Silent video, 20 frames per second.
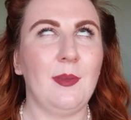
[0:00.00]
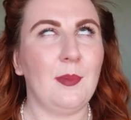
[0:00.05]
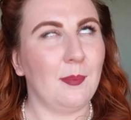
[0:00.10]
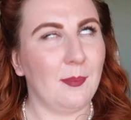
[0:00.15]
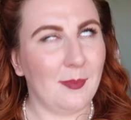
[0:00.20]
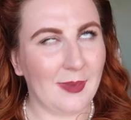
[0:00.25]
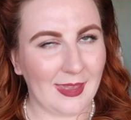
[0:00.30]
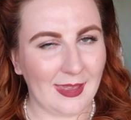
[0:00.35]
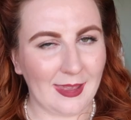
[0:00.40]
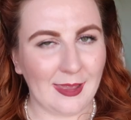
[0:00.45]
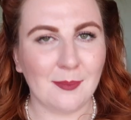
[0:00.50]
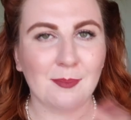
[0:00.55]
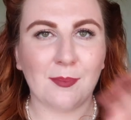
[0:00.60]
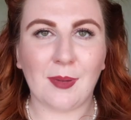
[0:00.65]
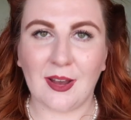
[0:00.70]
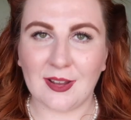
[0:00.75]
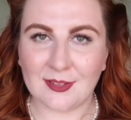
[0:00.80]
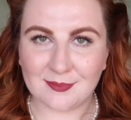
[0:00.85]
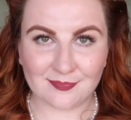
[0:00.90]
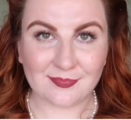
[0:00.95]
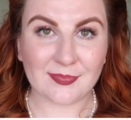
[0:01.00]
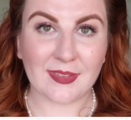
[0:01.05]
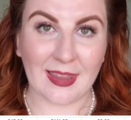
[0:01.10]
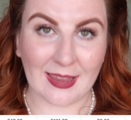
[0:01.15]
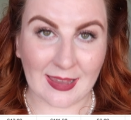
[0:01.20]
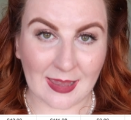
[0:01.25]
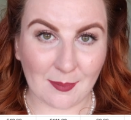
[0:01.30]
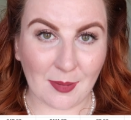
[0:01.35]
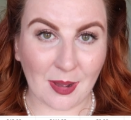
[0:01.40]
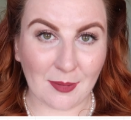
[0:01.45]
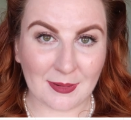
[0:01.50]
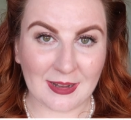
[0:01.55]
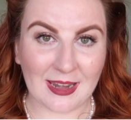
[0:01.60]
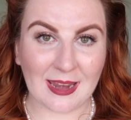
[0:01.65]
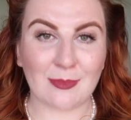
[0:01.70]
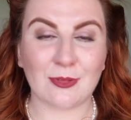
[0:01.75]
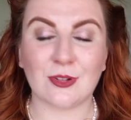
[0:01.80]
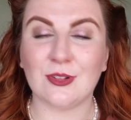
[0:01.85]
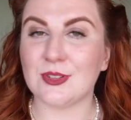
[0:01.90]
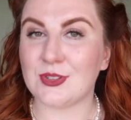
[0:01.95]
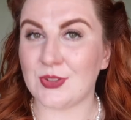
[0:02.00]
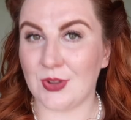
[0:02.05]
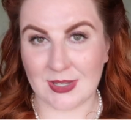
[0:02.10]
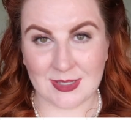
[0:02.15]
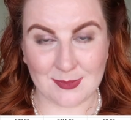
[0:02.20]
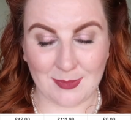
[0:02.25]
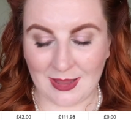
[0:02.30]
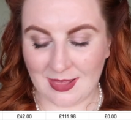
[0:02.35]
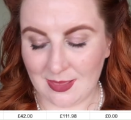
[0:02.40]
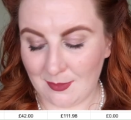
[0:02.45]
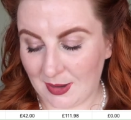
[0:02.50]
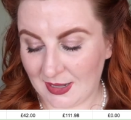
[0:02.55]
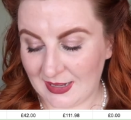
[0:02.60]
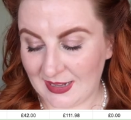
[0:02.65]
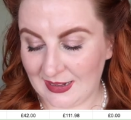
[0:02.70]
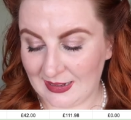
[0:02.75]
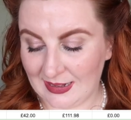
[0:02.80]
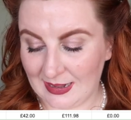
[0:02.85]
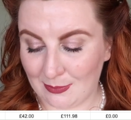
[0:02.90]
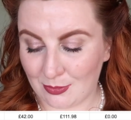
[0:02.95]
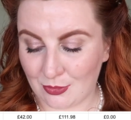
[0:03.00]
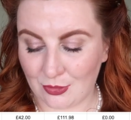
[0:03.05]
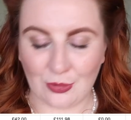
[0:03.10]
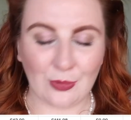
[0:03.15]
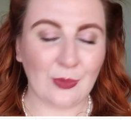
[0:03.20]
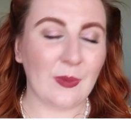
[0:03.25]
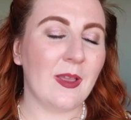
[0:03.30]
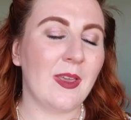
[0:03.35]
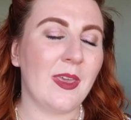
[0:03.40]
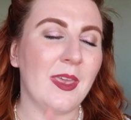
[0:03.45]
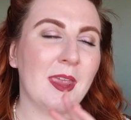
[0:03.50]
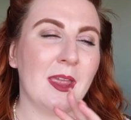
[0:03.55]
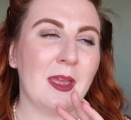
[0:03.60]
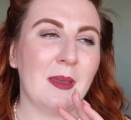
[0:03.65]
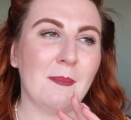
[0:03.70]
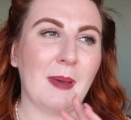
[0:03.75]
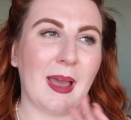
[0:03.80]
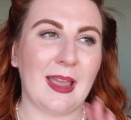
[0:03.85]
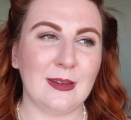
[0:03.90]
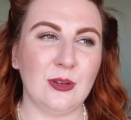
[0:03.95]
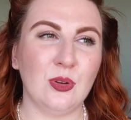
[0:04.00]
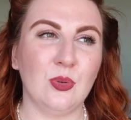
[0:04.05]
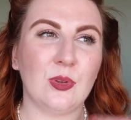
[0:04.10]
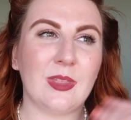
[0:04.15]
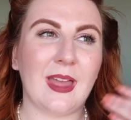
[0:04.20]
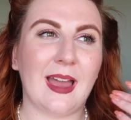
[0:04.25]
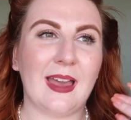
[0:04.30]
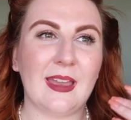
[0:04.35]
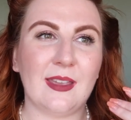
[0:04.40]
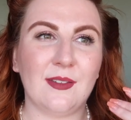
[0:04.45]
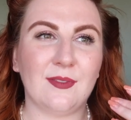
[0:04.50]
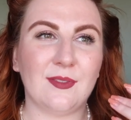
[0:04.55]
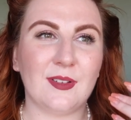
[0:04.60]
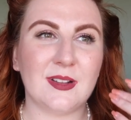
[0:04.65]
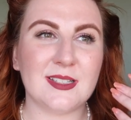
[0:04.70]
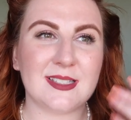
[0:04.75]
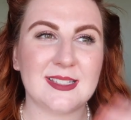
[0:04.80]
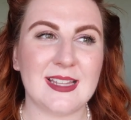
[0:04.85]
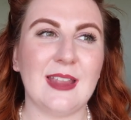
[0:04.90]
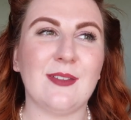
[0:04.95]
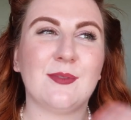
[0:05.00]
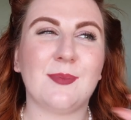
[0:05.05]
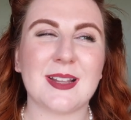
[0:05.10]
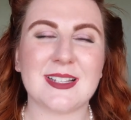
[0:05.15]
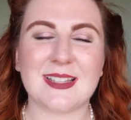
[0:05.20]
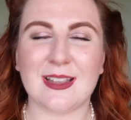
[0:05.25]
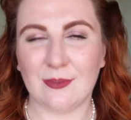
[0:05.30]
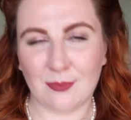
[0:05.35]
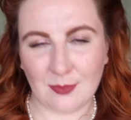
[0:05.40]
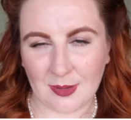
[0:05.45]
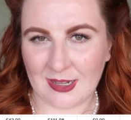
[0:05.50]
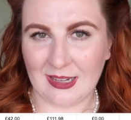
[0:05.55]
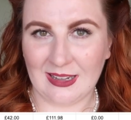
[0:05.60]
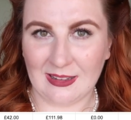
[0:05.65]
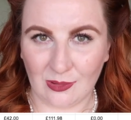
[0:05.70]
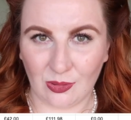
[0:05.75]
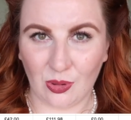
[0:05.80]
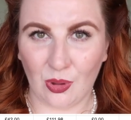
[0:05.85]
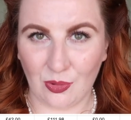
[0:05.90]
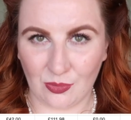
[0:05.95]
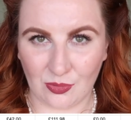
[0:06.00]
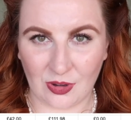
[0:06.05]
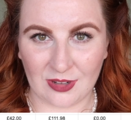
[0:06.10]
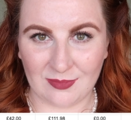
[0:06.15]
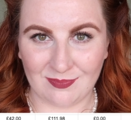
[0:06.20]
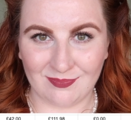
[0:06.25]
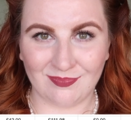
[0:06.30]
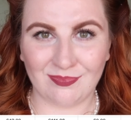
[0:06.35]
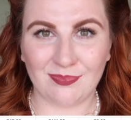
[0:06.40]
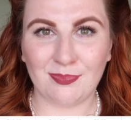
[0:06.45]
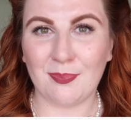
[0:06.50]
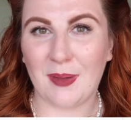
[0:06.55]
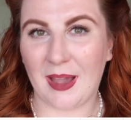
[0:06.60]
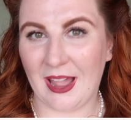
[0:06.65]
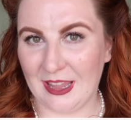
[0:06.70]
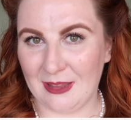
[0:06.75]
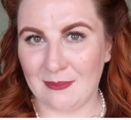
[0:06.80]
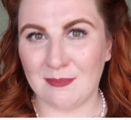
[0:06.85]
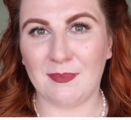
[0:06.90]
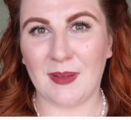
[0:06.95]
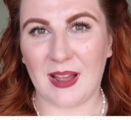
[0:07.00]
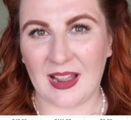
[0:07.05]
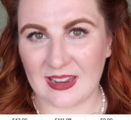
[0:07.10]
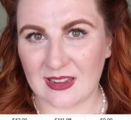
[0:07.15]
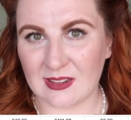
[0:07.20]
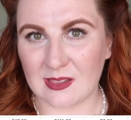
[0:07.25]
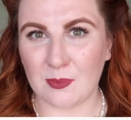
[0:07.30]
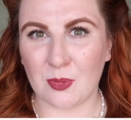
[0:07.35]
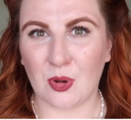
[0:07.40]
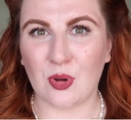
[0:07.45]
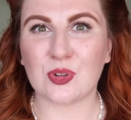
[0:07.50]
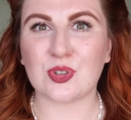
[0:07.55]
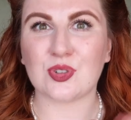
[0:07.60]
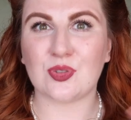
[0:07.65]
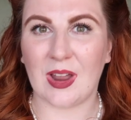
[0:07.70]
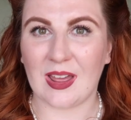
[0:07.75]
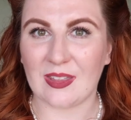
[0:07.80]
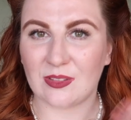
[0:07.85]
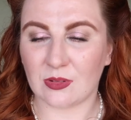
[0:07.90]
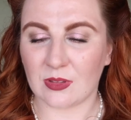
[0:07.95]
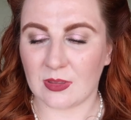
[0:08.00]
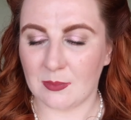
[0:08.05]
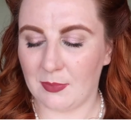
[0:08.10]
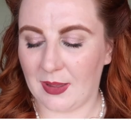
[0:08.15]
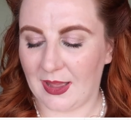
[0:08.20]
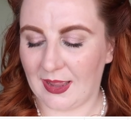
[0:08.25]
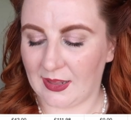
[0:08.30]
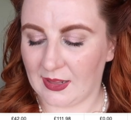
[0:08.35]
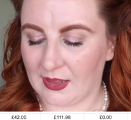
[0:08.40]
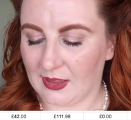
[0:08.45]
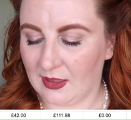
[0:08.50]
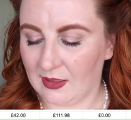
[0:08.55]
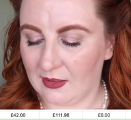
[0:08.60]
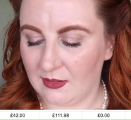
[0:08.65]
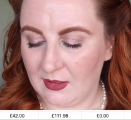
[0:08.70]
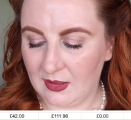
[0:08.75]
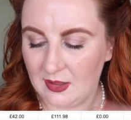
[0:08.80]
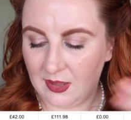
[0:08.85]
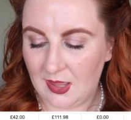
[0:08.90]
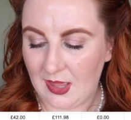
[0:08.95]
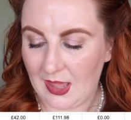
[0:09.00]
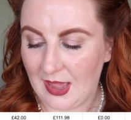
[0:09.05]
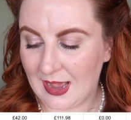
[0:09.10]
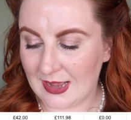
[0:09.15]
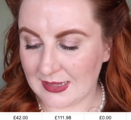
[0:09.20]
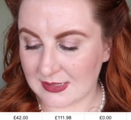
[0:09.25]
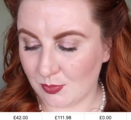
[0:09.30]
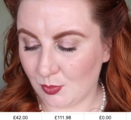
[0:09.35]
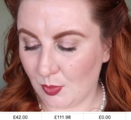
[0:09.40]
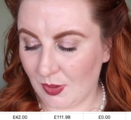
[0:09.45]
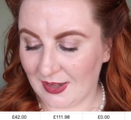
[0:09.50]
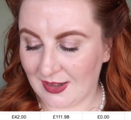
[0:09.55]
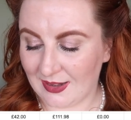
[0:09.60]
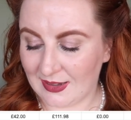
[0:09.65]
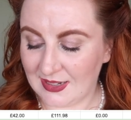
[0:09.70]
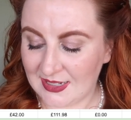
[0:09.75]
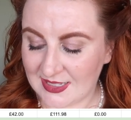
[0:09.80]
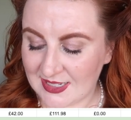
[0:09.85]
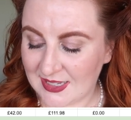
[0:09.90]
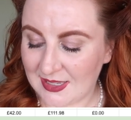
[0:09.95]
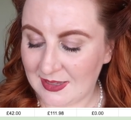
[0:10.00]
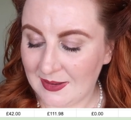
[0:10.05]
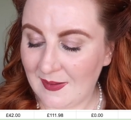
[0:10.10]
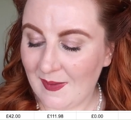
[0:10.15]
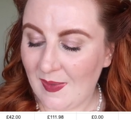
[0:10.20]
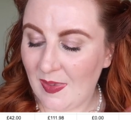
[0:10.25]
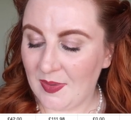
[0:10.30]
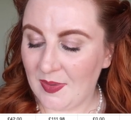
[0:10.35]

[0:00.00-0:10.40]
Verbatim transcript: May, but it came up in April, so I spent the money in April. But I know that I've saved myself money in the long run by buying the box rather than buying it as and when I need it.